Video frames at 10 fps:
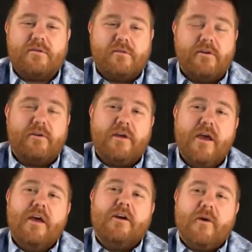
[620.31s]
literally
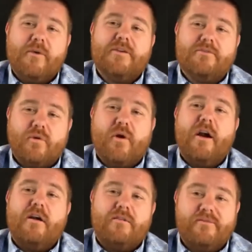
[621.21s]
companies
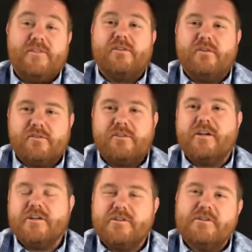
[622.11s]
require physical
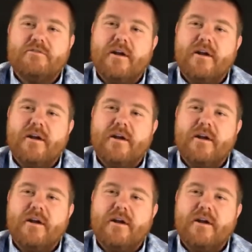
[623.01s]
signatures,